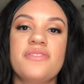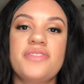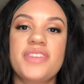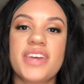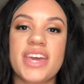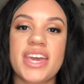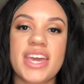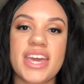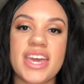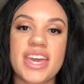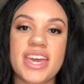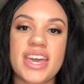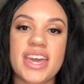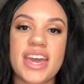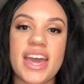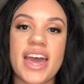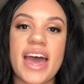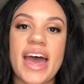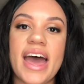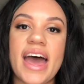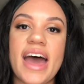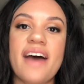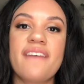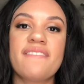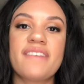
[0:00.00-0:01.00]
they
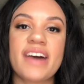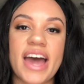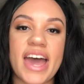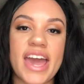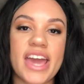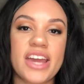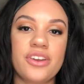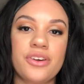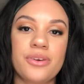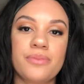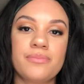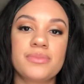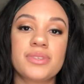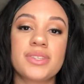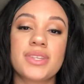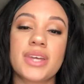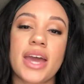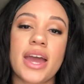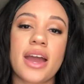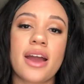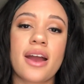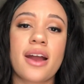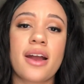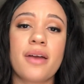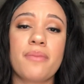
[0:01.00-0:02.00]
have items
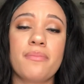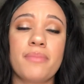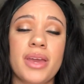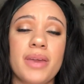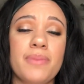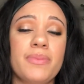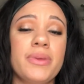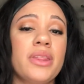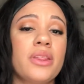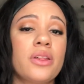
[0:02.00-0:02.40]
that are maybe